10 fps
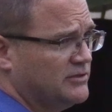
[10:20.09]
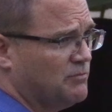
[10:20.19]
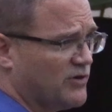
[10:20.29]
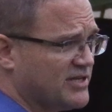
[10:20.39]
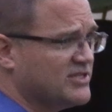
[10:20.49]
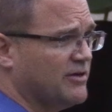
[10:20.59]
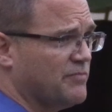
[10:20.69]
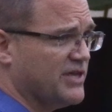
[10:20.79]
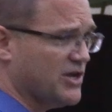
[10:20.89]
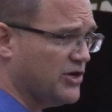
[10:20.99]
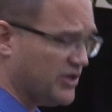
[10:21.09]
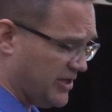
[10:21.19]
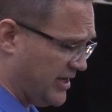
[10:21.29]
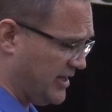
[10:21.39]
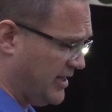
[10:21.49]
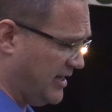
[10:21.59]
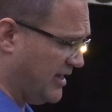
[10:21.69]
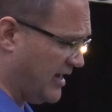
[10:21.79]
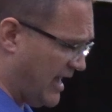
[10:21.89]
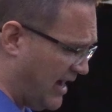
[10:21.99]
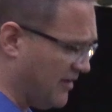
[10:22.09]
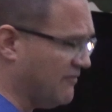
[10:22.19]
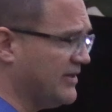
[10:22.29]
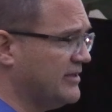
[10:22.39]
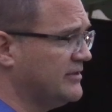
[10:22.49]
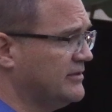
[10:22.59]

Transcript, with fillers: to bring something good out of it.